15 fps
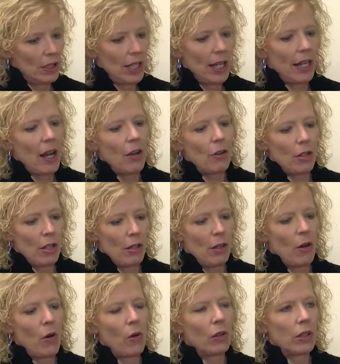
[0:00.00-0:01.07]
take out
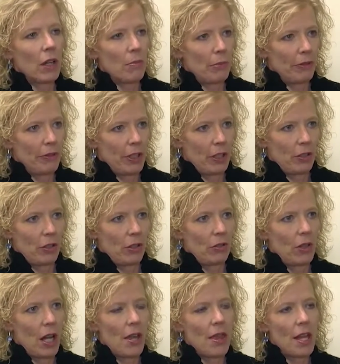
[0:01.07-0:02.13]
a whole lump of
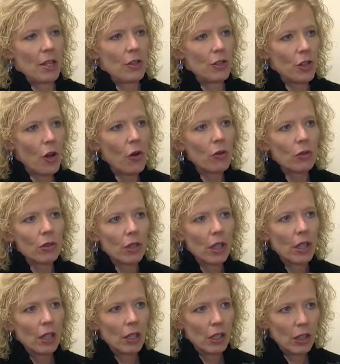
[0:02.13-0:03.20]
tissue and then don't
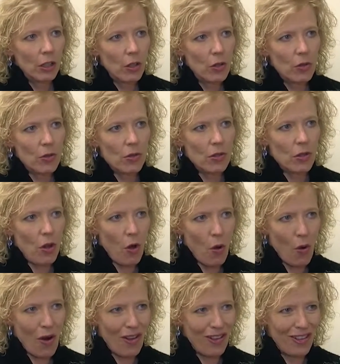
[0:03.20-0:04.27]
close the
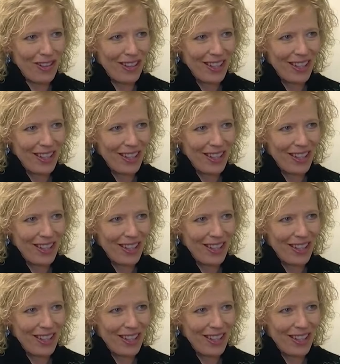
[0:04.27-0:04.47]
hole,